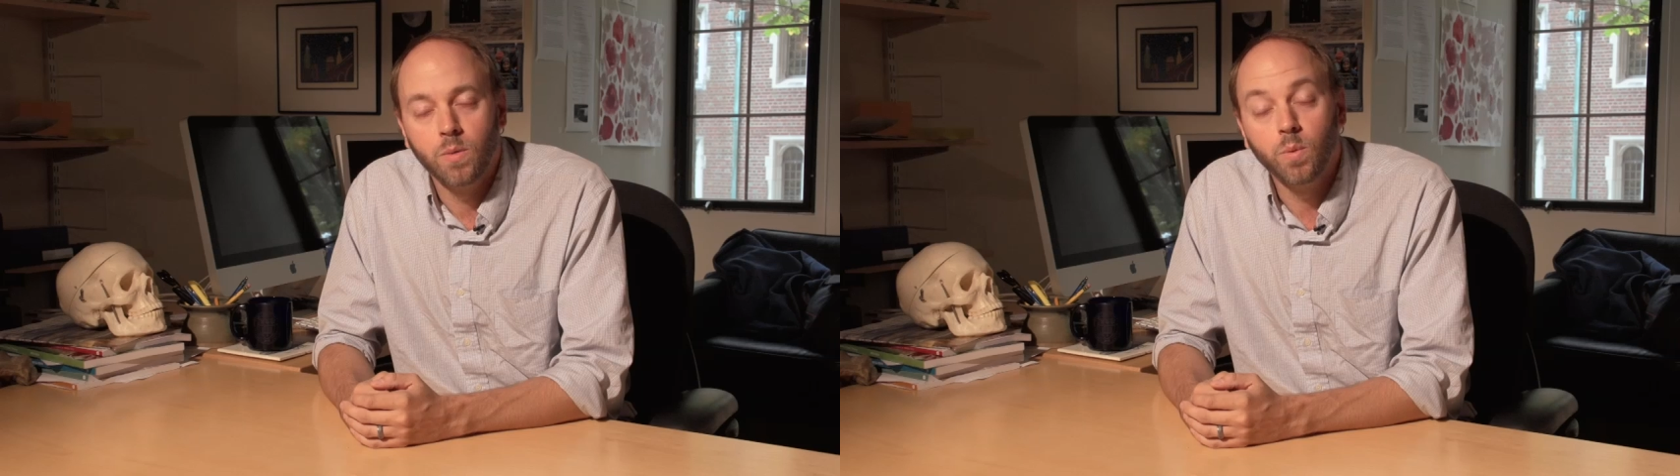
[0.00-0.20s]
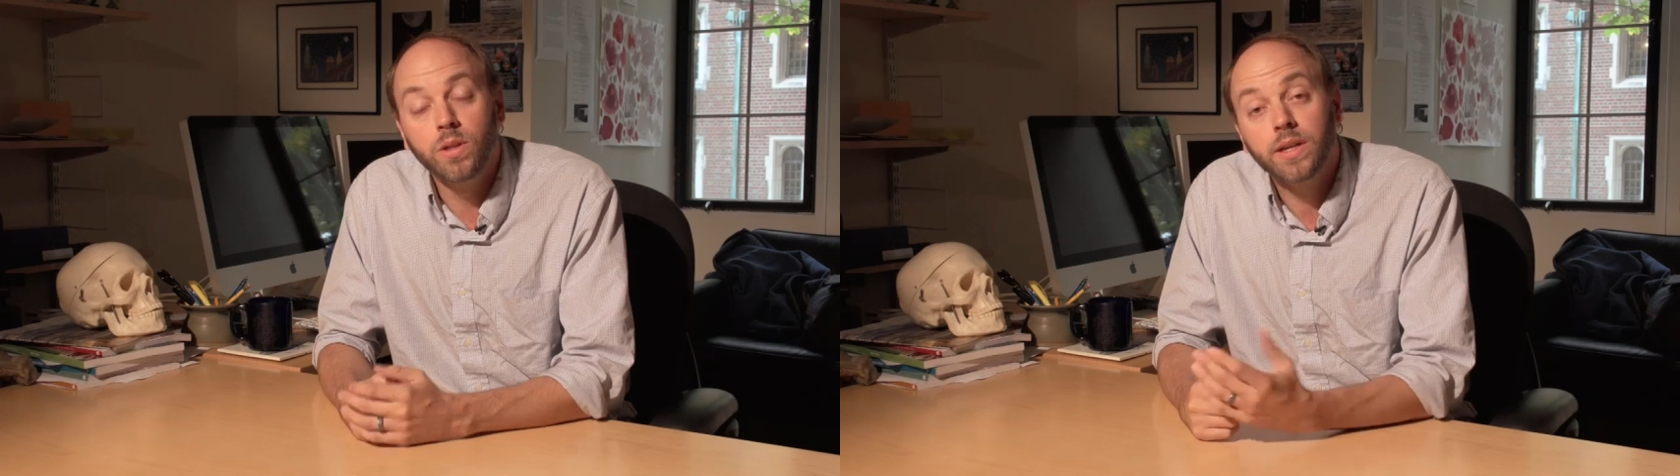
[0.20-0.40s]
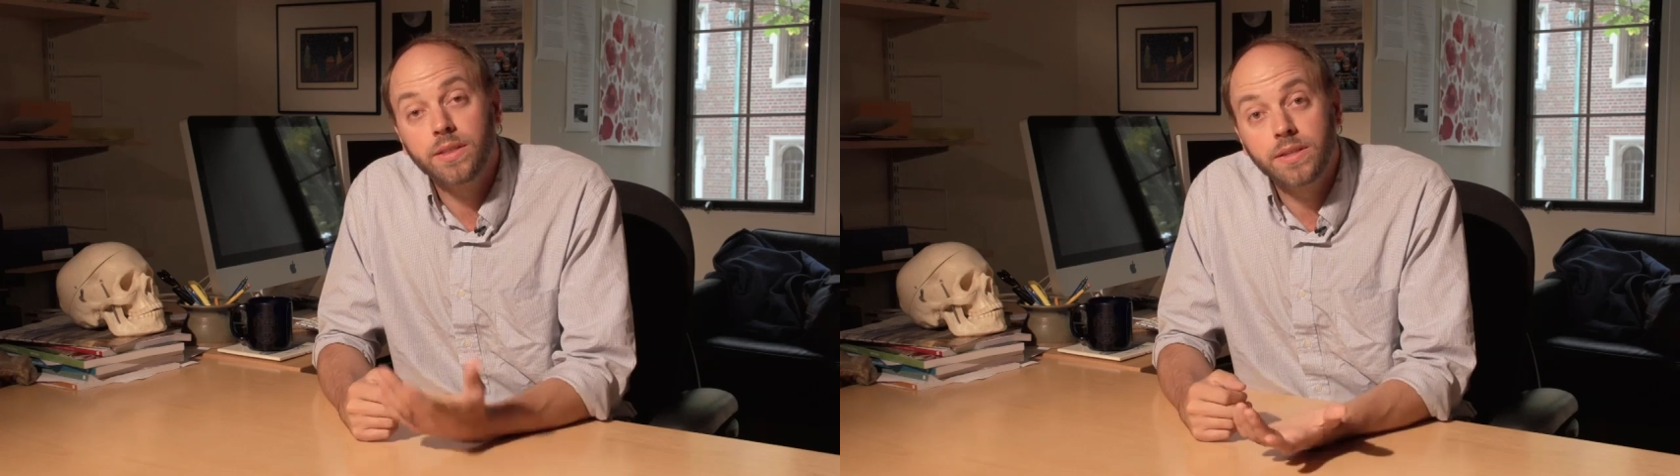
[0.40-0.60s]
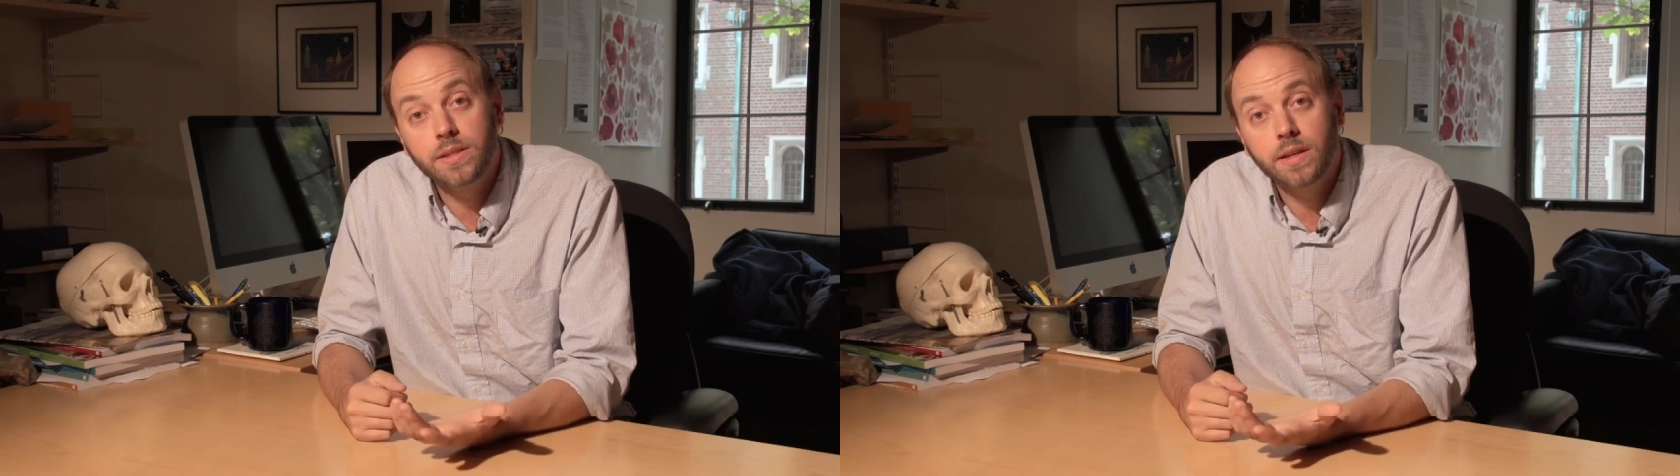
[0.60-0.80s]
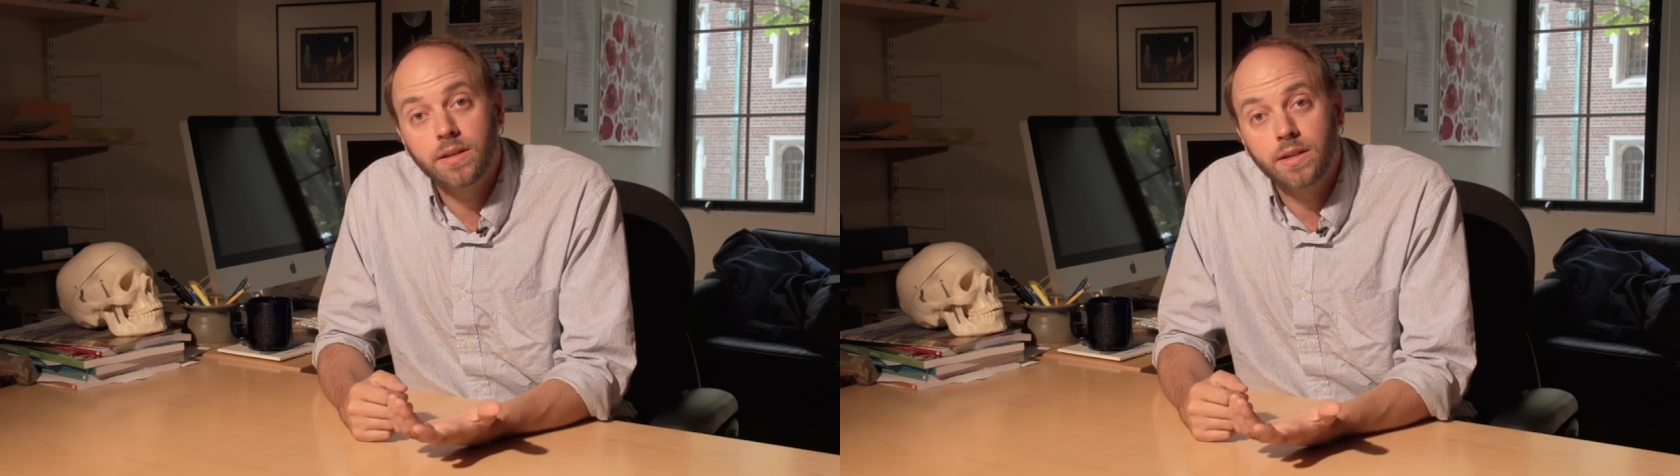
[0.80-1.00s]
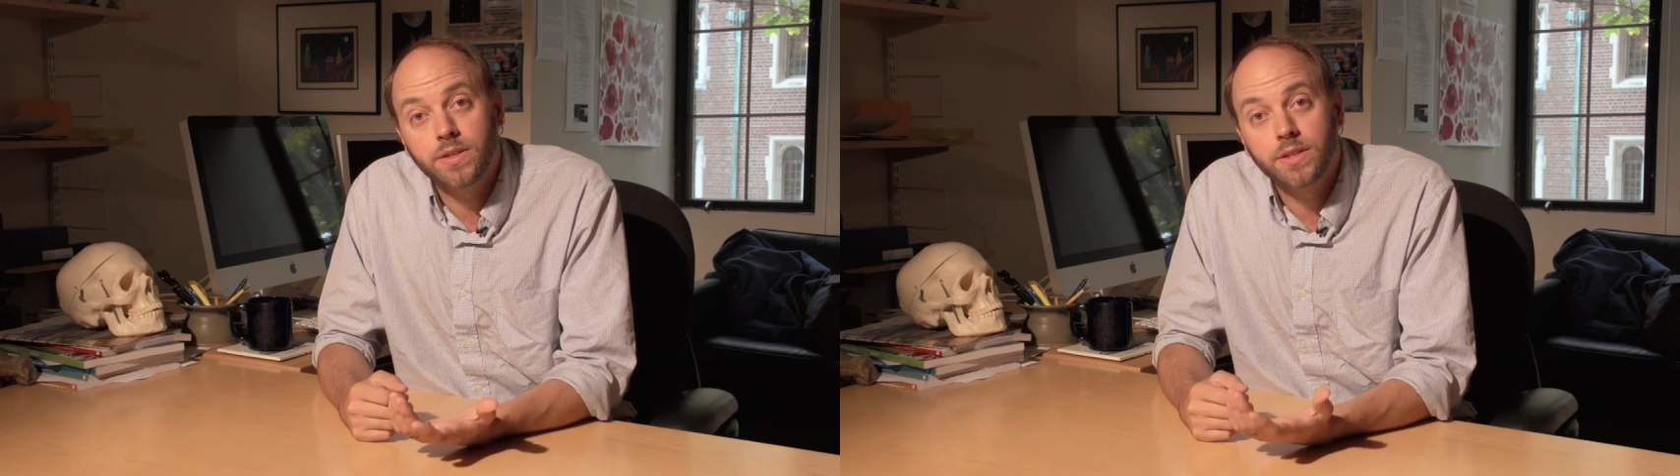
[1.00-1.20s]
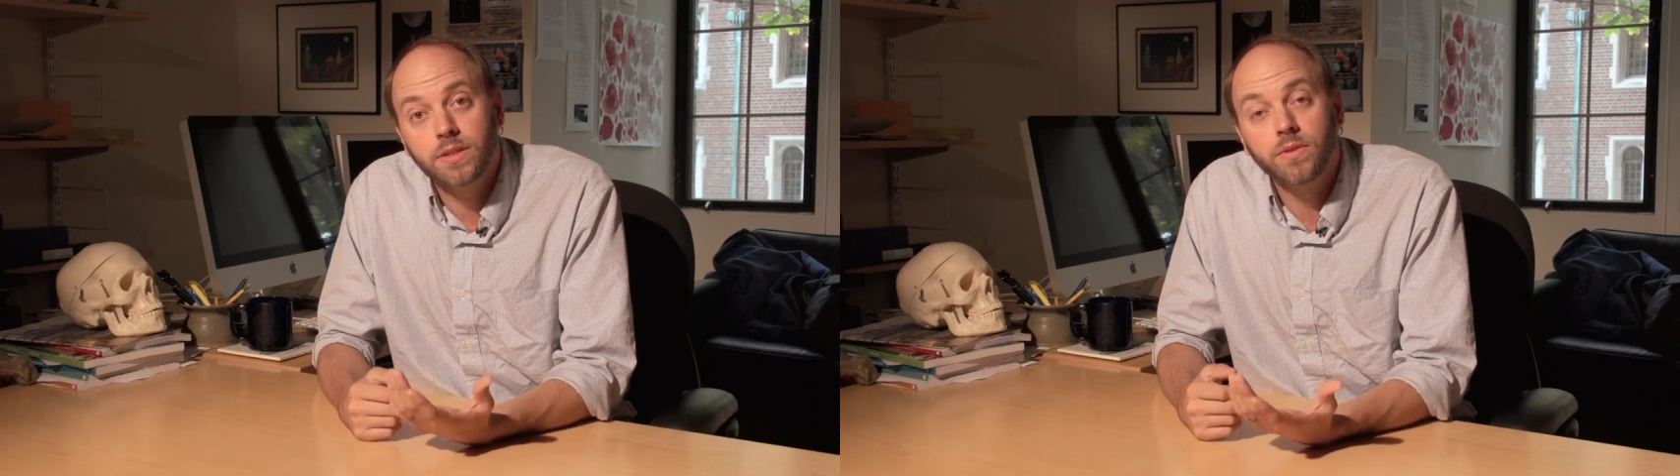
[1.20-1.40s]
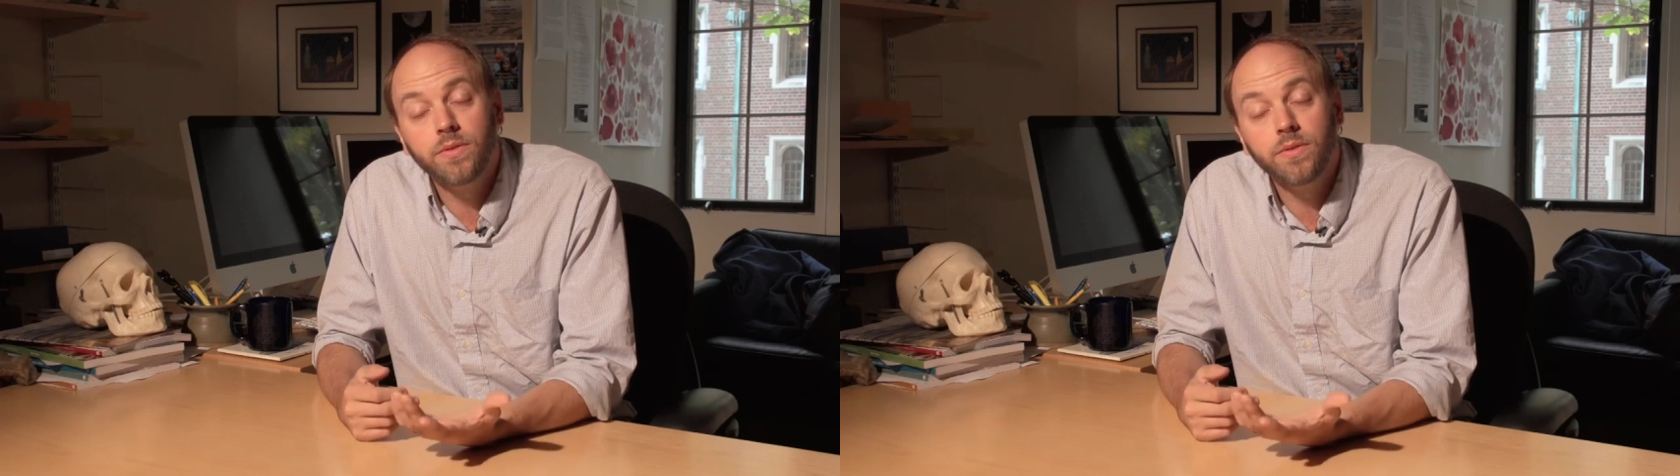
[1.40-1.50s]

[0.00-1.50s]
We'll look at this in the context of